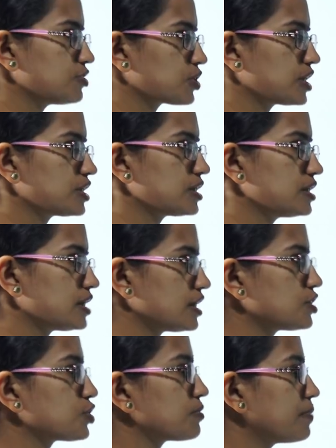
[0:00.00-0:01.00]
education
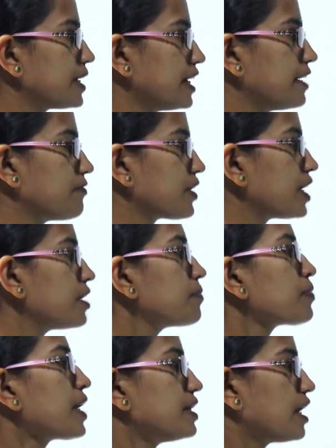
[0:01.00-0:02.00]
cess should be levied.
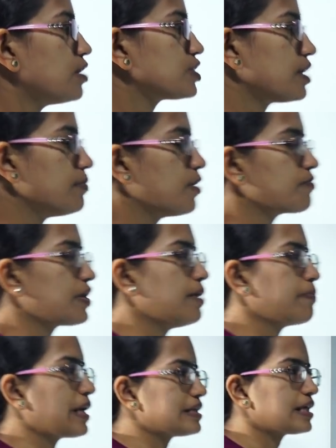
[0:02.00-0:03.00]
Now some of the
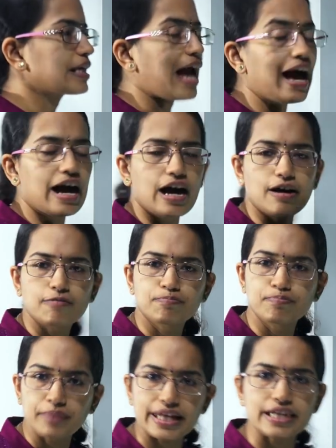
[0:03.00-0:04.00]
basic uh,
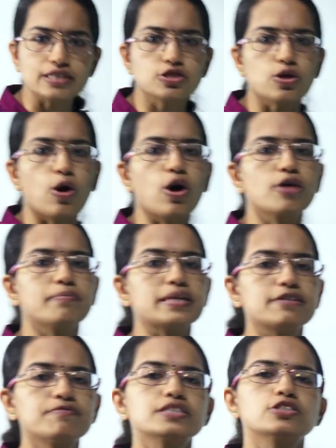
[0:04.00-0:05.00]
merits or
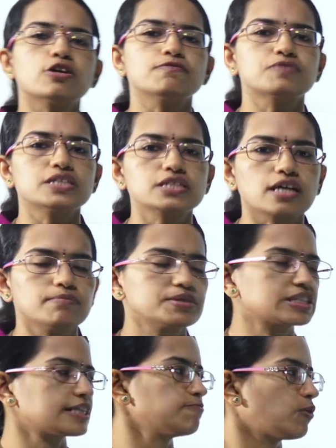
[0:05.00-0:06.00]
benefits of this
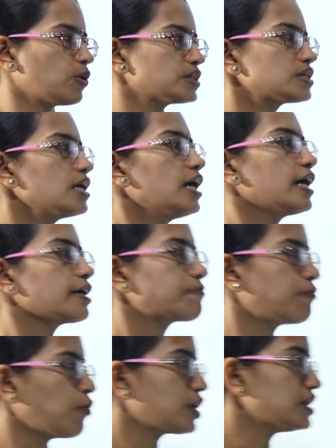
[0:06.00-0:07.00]
commission was it
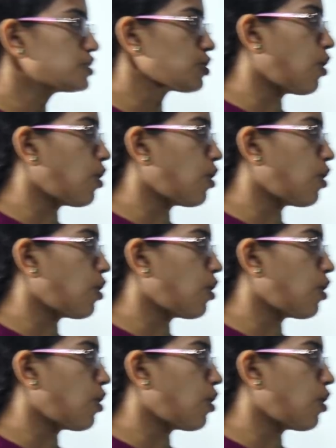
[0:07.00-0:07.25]
focused